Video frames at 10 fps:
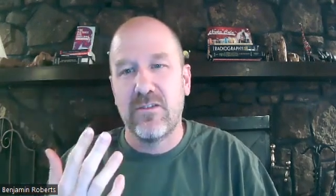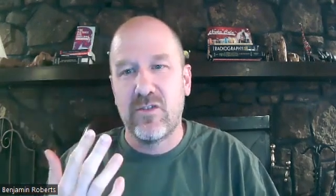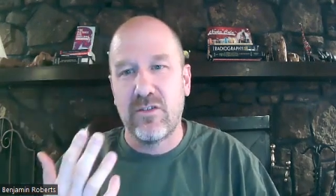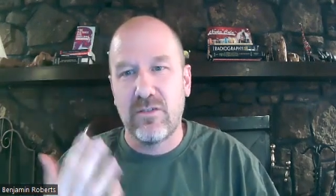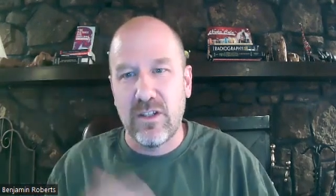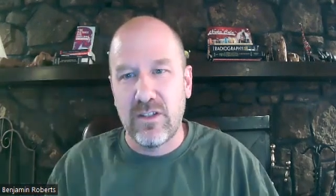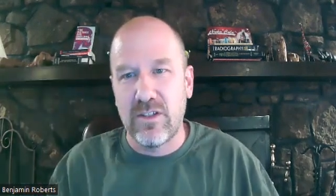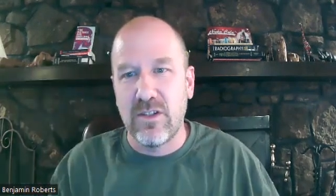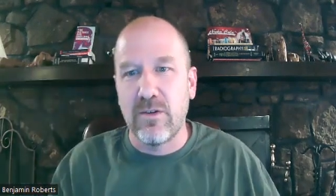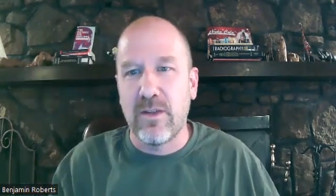generally
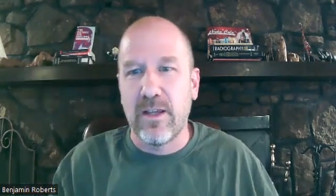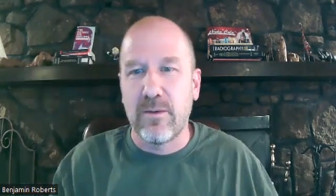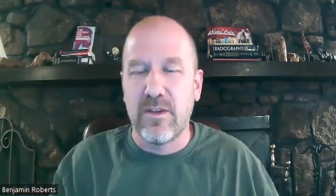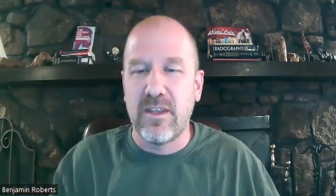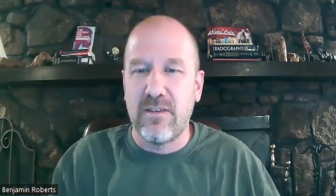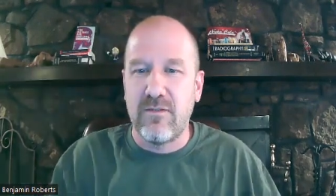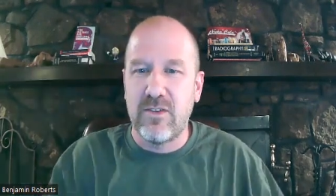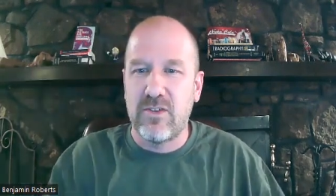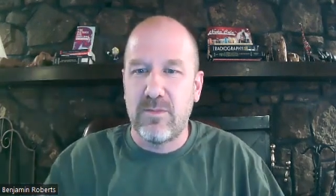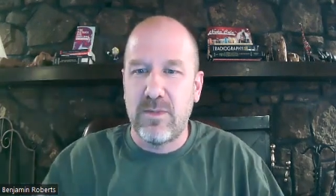too, like where the
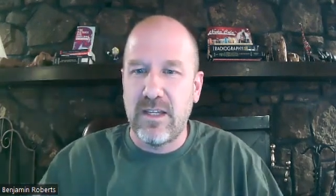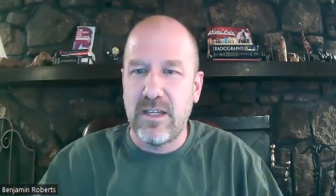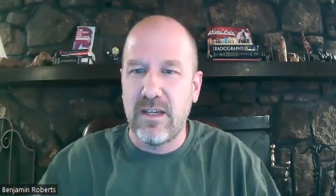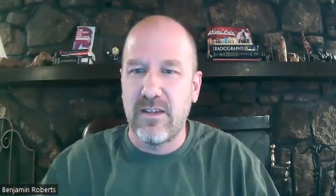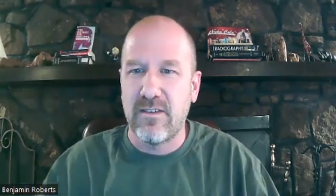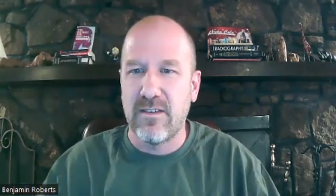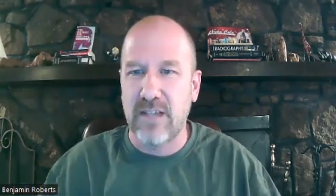adventure begins.